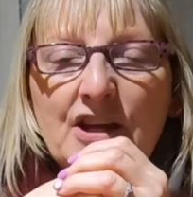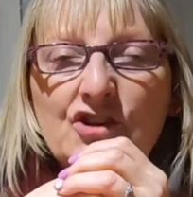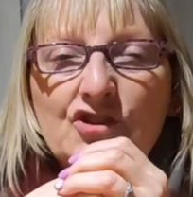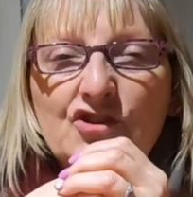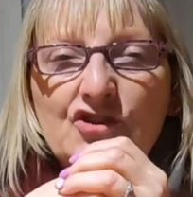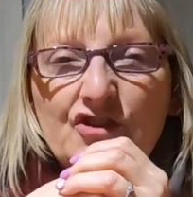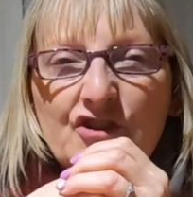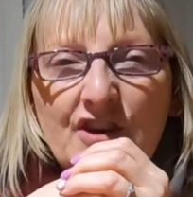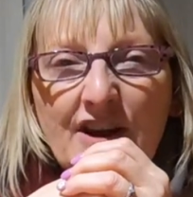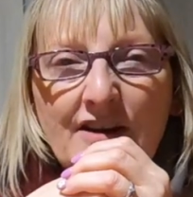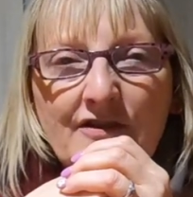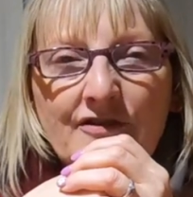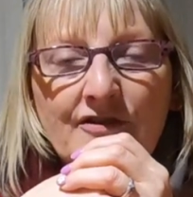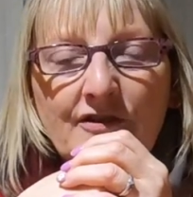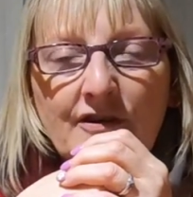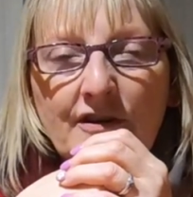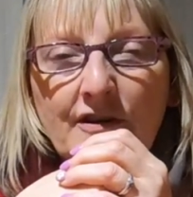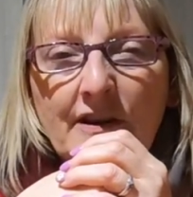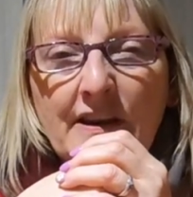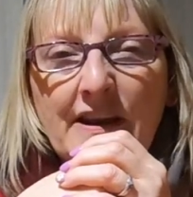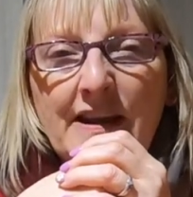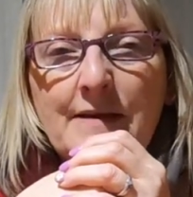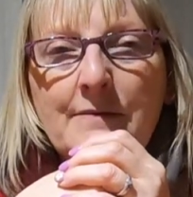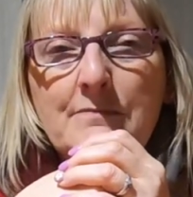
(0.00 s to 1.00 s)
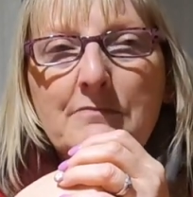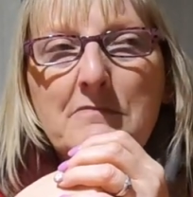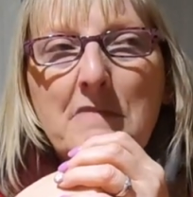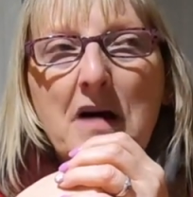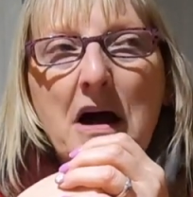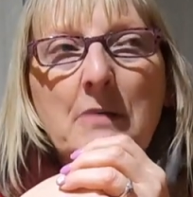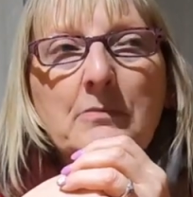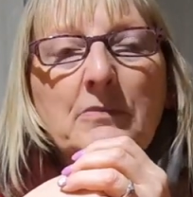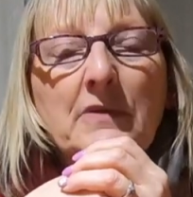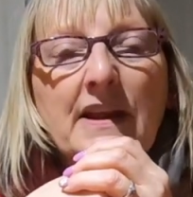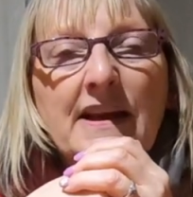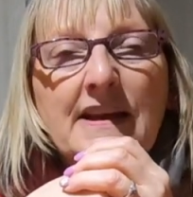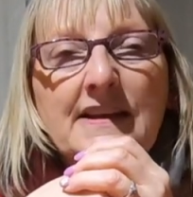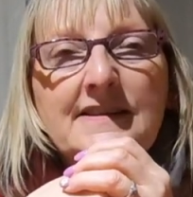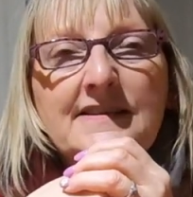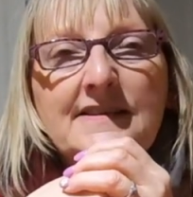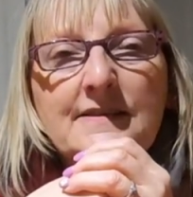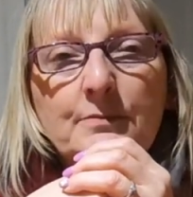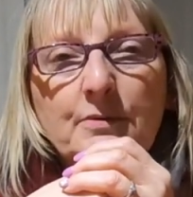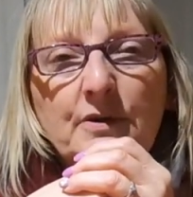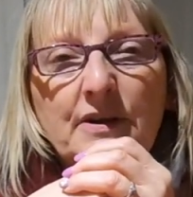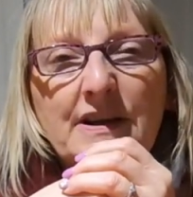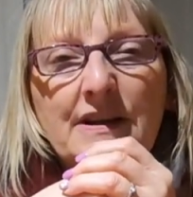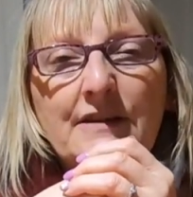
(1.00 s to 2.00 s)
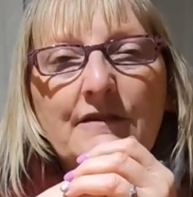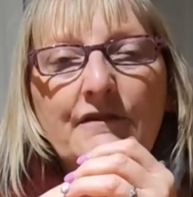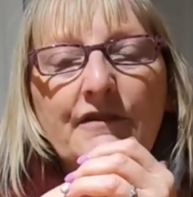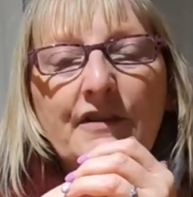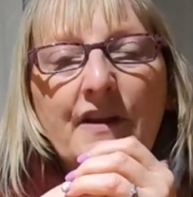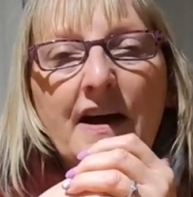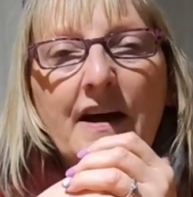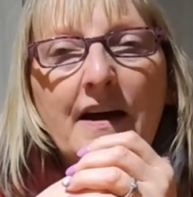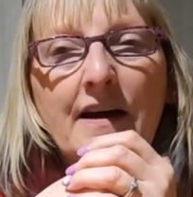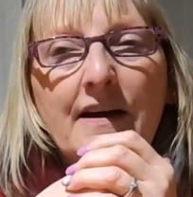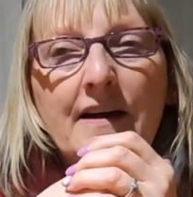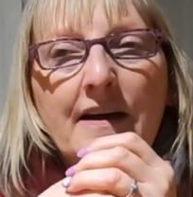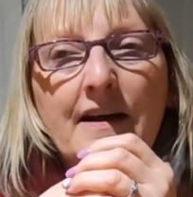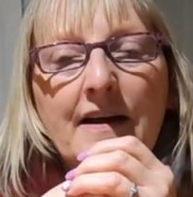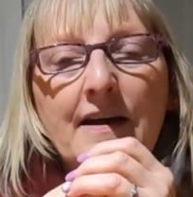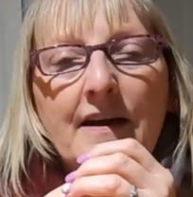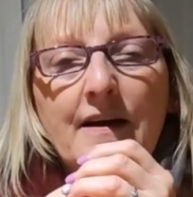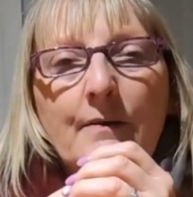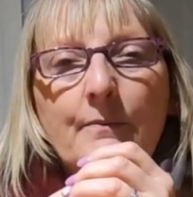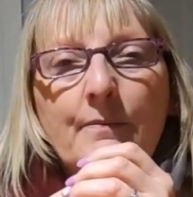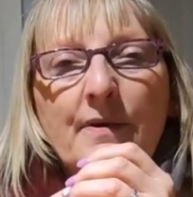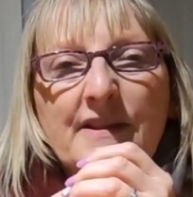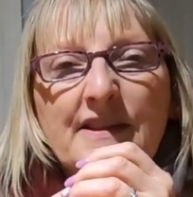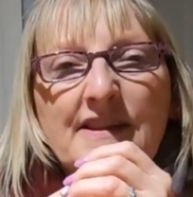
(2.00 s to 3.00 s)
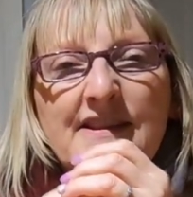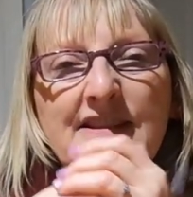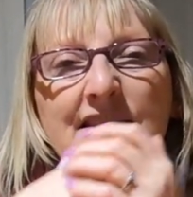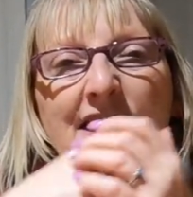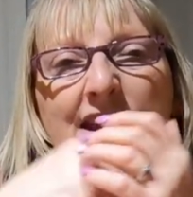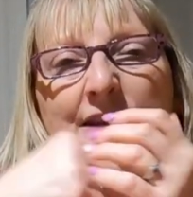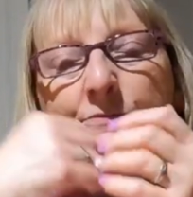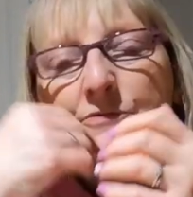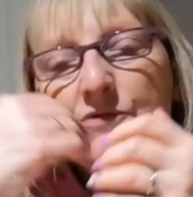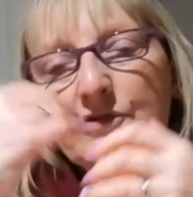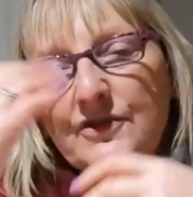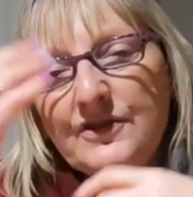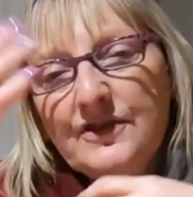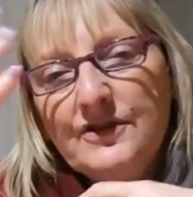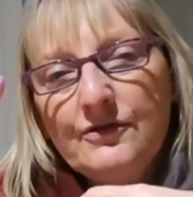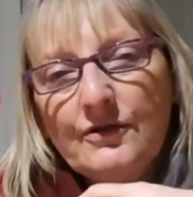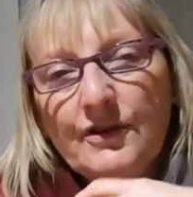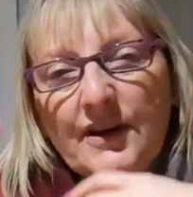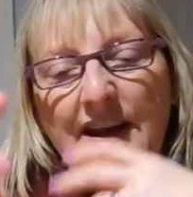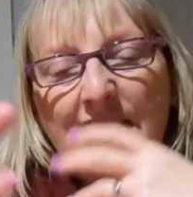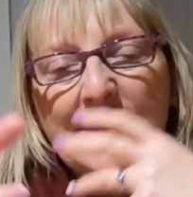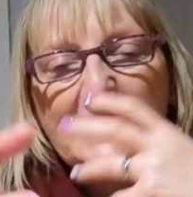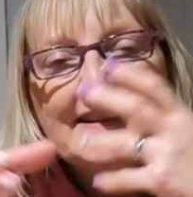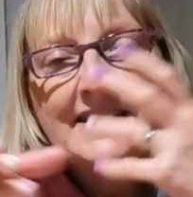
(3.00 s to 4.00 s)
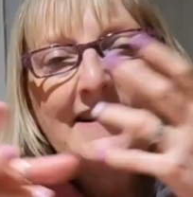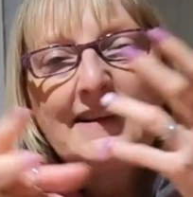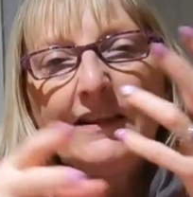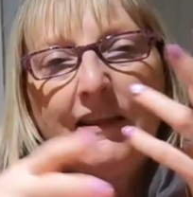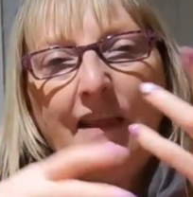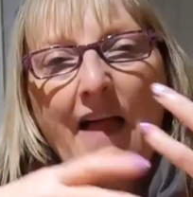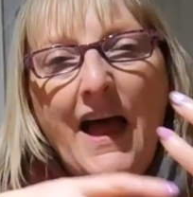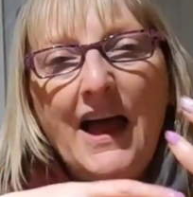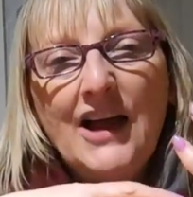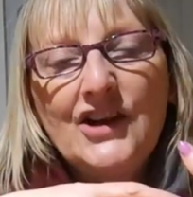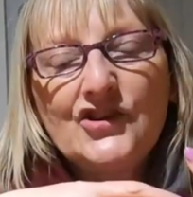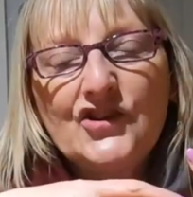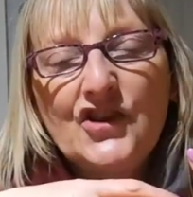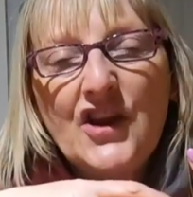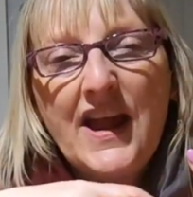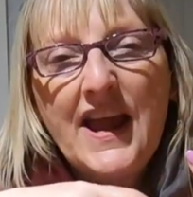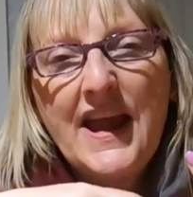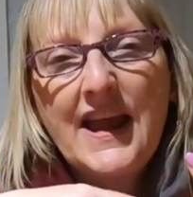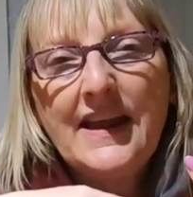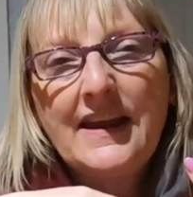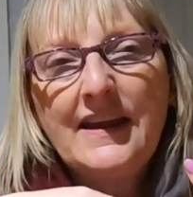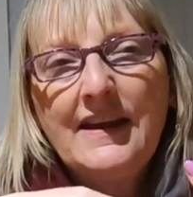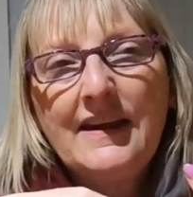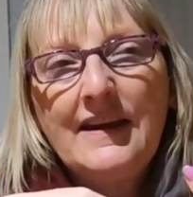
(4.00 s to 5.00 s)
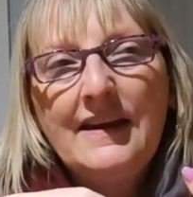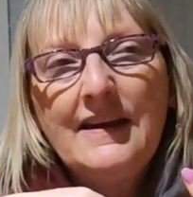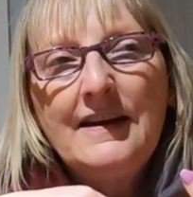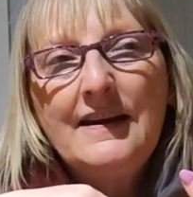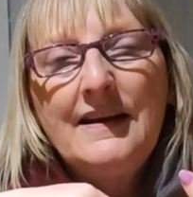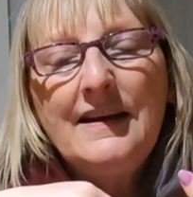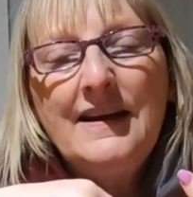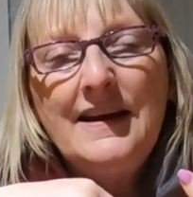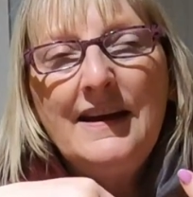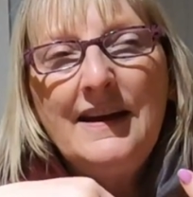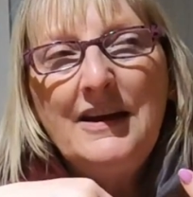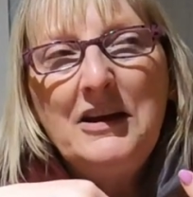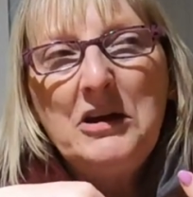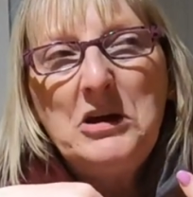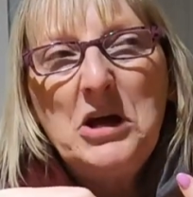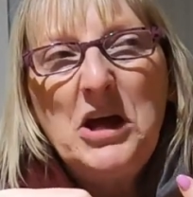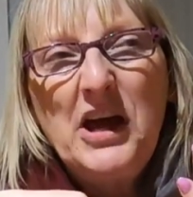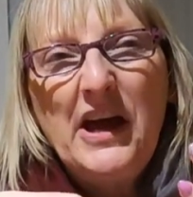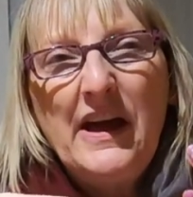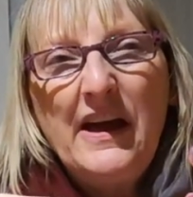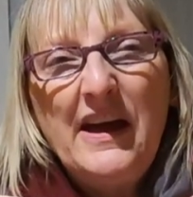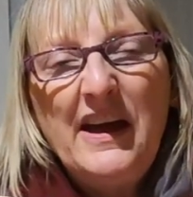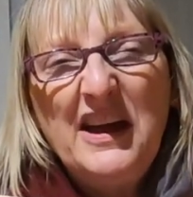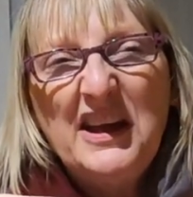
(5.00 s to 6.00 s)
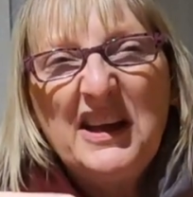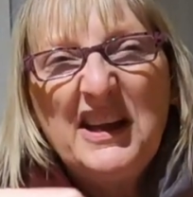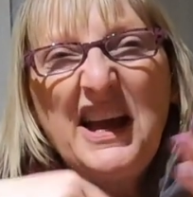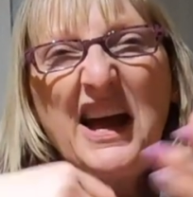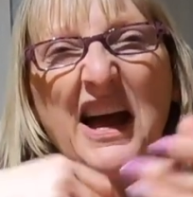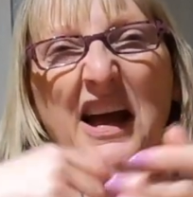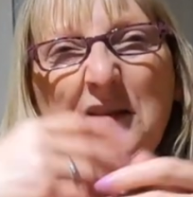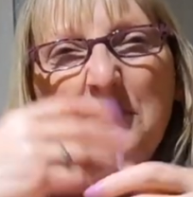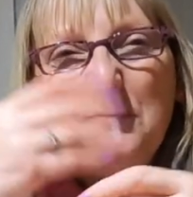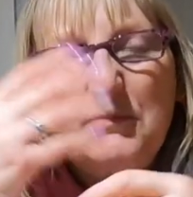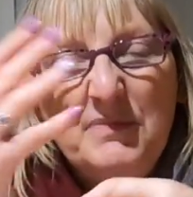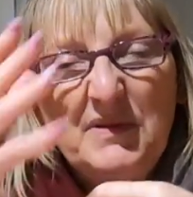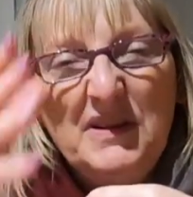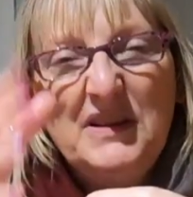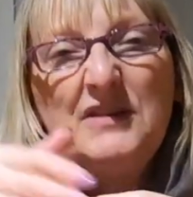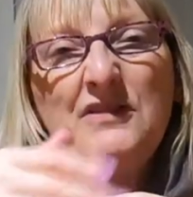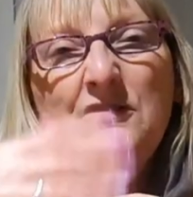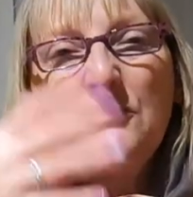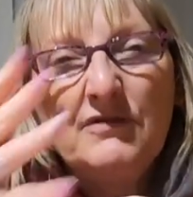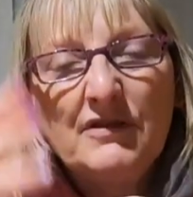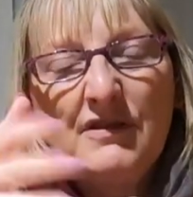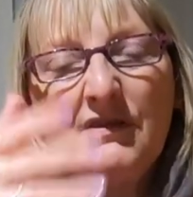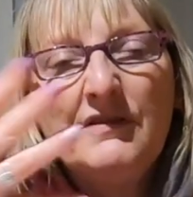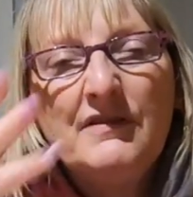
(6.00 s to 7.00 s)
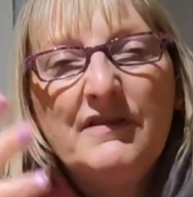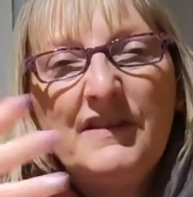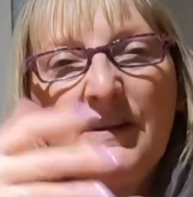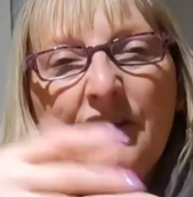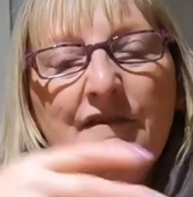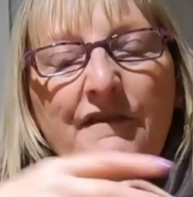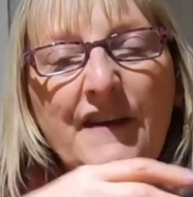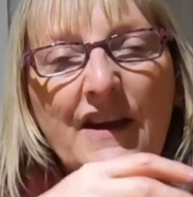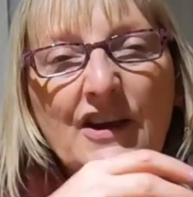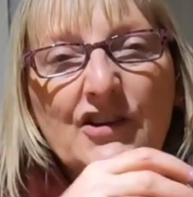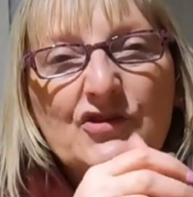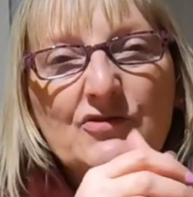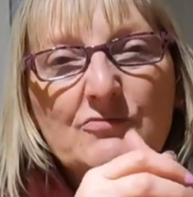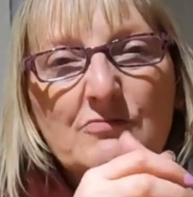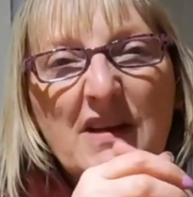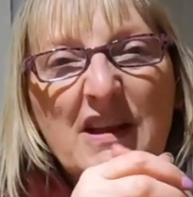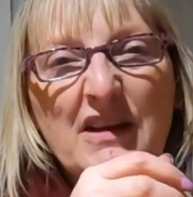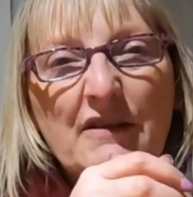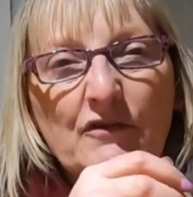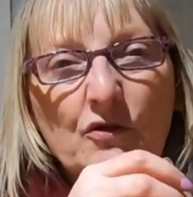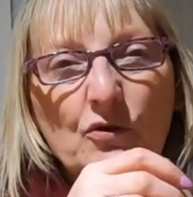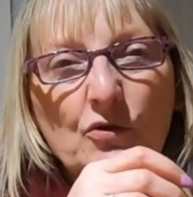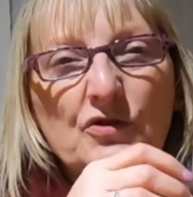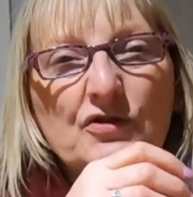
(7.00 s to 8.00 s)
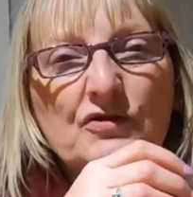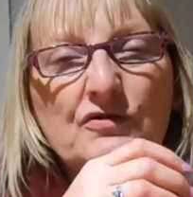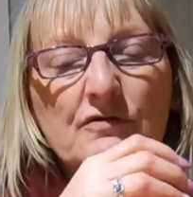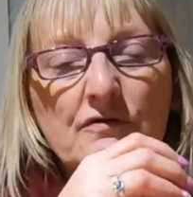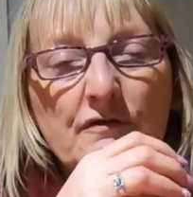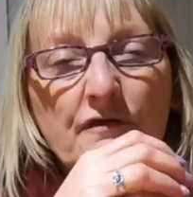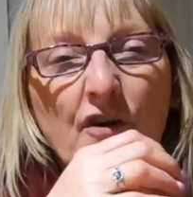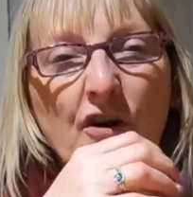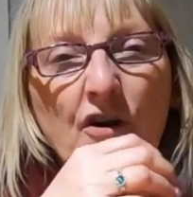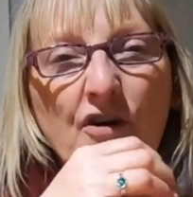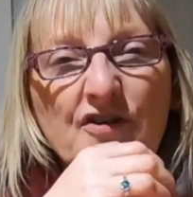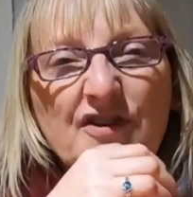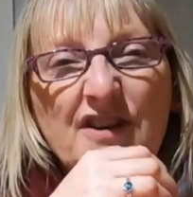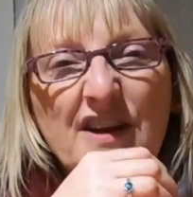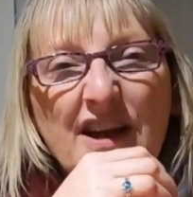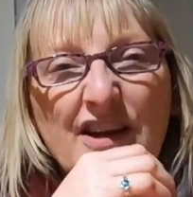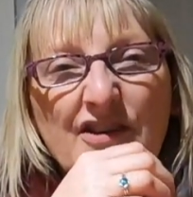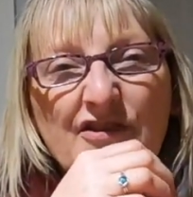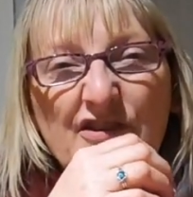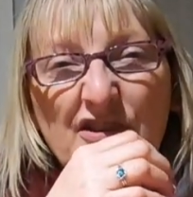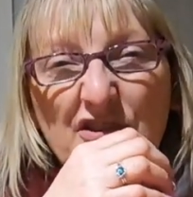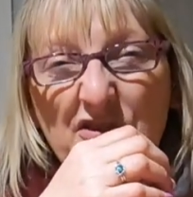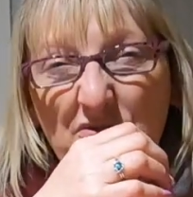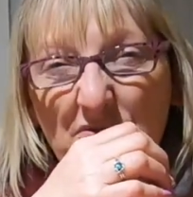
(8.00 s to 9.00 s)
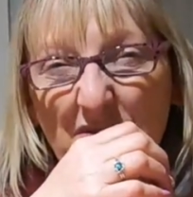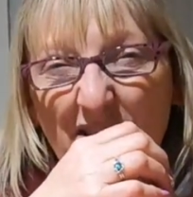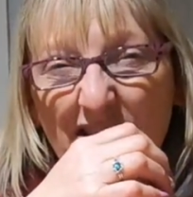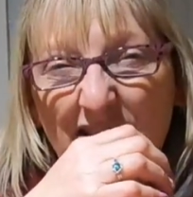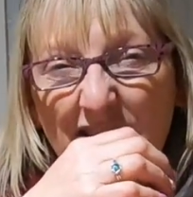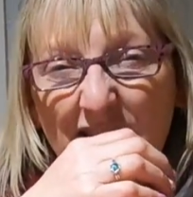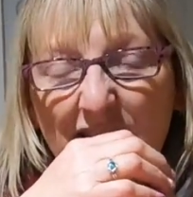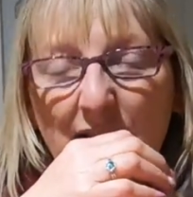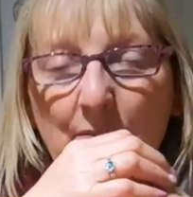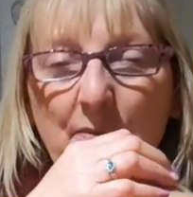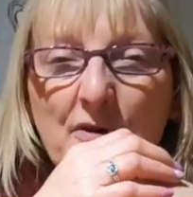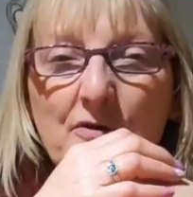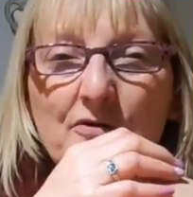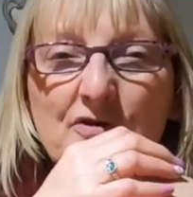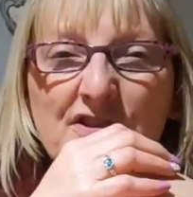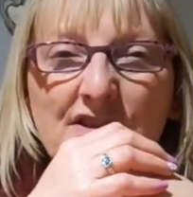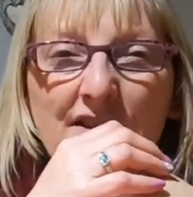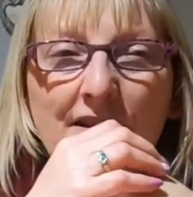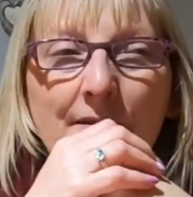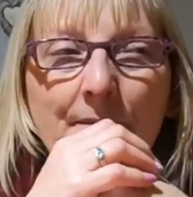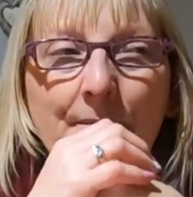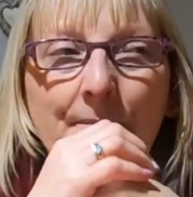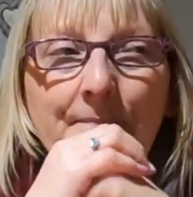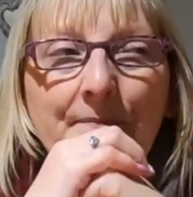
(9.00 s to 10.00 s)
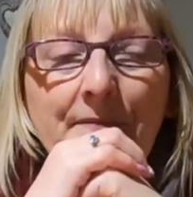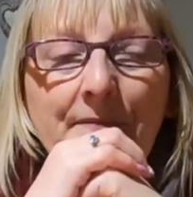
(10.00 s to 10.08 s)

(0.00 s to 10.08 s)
Generally, I'm led to believe that by the time you're getting a lash egg, it can be, the infection might have gone too far to actually do anything about it.